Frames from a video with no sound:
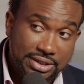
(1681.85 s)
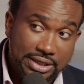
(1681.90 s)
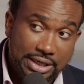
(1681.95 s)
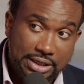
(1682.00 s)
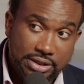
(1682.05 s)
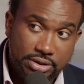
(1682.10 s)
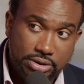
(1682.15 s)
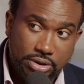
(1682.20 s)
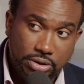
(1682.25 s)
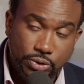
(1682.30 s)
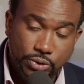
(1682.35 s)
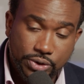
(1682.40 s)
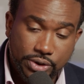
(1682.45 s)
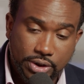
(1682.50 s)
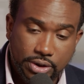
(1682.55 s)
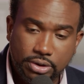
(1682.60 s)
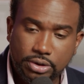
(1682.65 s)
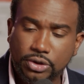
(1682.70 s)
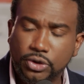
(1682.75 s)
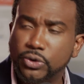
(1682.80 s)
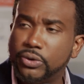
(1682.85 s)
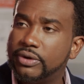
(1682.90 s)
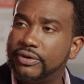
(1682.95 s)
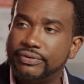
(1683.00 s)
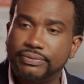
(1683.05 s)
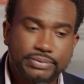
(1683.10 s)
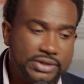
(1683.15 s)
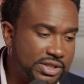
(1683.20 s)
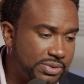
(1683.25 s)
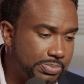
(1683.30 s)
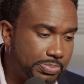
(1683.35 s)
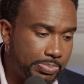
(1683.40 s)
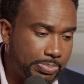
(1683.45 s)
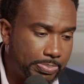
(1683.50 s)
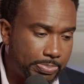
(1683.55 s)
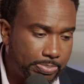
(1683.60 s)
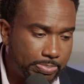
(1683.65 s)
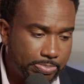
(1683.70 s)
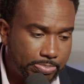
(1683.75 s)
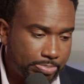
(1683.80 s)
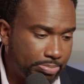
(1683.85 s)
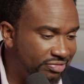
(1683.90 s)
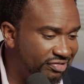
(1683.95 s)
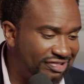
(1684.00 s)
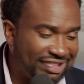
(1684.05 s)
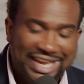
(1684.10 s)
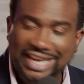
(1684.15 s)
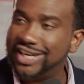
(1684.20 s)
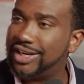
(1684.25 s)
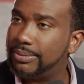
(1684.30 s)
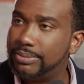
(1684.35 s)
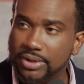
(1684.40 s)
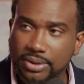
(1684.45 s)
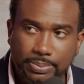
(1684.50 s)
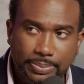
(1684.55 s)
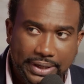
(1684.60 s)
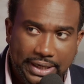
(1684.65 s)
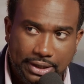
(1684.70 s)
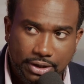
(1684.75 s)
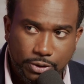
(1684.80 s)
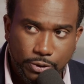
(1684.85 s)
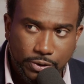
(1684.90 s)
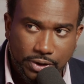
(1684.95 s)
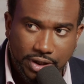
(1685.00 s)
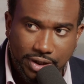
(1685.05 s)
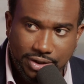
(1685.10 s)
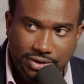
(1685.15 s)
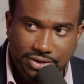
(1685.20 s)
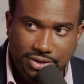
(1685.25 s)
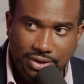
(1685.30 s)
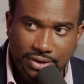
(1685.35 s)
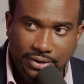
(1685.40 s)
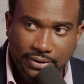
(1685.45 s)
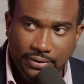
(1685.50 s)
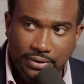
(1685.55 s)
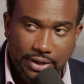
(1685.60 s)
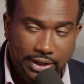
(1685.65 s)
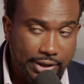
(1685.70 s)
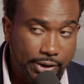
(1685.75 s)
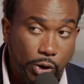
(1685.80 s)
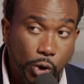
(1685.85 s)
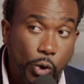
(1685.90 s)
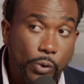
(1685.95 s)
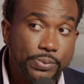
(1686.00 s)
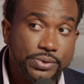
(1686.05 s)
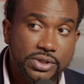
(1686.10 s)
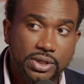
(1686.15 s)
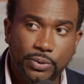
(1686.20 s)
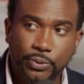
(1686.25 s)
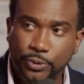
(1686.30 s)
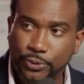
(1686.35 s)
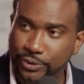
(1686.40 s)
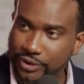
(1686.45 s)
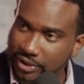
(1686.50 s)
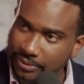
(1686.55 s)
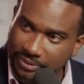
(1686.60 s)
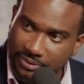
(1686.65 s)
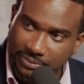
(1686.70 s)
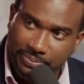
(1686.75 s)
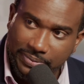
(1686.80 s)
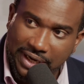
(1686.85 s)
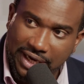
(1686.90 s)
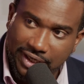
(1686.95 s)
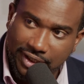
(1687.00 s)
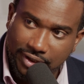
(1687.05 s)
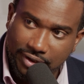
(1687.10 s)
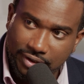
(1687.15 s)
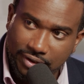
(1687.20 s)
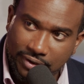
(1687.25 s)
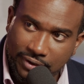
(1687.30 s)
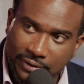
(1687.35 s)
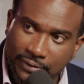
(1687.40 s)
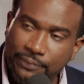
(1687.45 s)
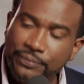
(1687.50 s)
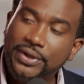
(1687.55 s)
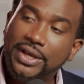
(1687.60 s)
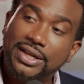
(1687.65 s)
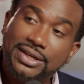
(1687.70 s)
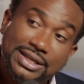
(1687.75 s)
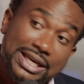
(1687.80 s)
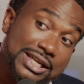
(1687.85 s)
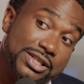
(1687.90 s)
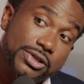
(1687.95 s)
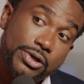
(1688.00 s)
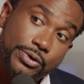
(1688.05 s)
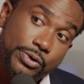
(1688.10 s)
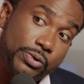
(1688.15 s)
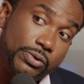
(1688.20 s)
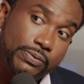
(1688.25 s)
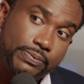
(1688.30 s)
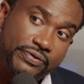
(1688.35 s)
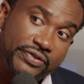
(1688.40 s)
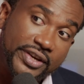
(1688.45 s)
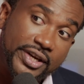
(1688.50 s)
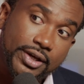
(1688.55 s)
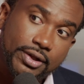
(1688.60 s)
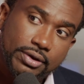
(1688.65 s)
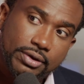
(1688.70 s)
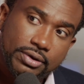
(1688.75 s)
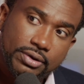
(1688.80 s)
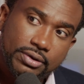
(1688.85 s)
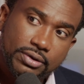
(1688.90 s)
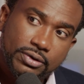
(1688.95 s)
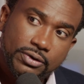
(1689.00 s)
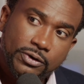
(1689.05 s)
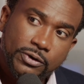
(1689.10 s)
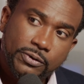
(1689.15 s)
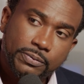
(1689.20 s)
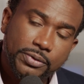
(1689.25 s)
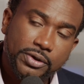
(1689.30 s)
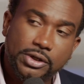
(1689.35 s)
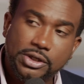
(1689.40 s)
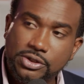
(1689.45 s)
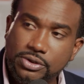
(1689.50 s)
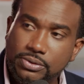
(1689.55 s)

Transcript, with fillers: that solution, you would have just randomly baked cookies and hope someone would come and buy it. And that's how you would fail. Is that